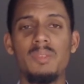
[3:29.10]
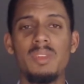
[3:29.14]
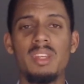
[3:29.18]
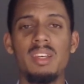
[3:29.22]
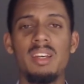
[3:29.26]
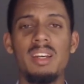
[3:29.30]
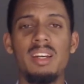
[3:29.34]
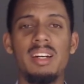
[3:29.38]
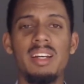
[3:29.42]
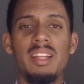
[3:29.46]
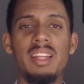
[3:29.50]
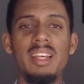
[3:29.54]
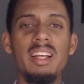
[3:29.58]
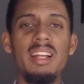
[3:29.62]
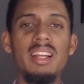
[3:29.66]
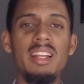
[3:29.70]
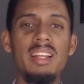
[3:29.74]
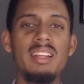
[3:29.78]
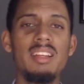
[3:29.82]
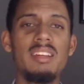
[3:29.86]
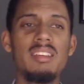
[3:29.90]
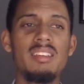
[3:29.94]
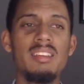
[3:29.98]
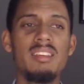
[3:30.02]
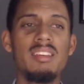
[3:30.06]
really,
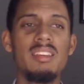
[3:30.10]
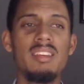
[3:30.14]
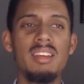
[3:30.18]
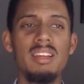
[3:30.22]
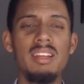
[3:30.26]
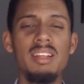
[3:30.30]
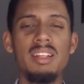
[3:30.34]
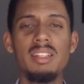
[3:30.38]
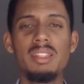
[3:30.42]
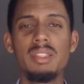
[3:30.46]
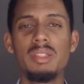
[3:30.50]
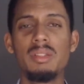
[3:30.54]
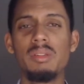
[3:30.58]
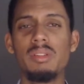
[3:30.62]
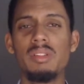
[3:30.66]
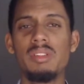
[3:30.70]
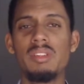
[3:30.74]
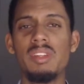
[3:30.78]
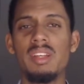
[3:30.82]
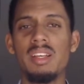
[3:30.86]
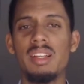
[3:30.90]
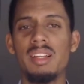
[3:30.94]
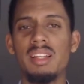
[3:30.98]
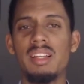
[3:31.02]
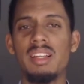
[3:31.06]
this is the issue, is
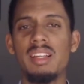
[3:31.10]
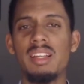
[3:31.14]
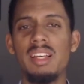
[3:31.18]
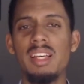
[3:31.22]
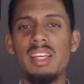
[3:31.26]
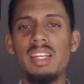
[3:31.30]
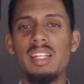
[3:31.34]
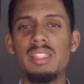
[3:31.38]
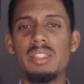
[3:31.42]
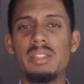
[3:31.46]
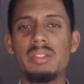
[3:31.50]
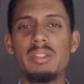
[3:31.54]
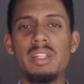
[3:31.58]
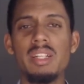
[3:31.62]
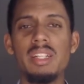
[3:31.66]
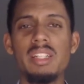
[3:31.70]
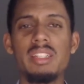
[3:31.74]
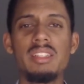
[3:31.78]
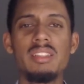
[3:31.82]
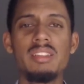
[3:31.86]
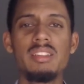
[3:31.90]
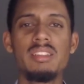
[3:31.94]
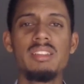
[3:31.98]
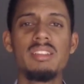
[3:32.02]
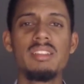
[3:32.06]
that the
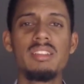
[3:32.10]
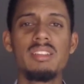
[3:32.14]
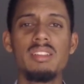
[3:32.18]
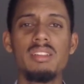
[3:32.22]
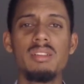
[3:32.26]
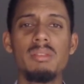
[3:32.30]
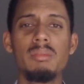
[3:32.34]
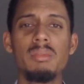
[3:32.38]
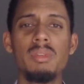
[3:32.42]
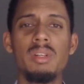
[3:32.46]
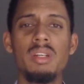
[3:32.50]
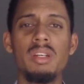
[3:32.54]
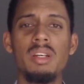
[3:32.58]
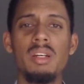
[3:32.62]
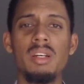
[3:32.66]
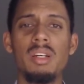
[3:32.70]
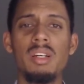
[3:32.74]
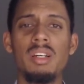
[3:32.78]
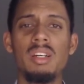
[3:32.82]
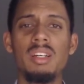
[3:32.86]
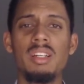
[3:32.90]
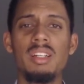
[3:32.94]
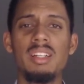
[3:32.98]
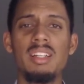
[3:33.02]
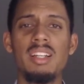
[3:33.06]
education system
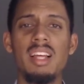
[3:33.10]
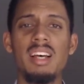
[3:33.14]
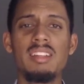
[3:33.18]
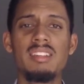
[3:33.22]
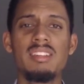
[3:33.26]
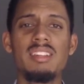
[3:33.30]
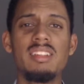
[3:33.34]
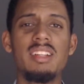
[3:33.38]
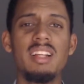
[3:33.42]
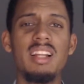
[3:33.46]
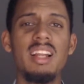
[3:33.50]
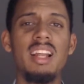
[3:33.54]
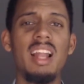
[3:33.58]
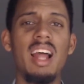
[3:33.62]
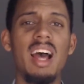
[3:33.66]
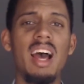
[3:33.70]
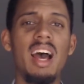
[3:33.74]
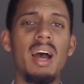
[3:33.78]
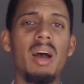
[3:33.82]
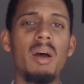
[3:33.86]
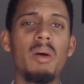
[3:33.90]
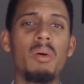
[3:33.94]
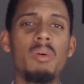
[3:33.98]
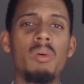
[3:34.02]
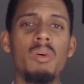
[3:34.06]
doesn't
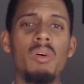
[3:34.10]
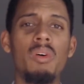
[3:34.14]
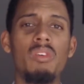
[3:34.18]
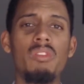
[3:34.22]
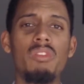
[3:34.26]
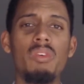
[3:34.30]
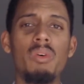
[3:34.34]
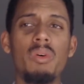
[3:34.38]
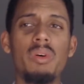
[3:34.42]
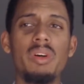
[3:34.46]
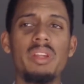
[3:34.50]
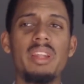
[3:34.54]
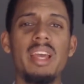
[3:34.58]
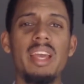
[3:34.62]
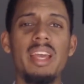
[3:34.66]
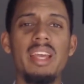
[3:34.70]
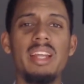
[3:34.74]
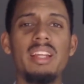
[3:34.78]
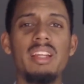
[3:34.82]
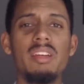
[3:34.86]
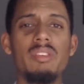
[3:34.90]
allow for creative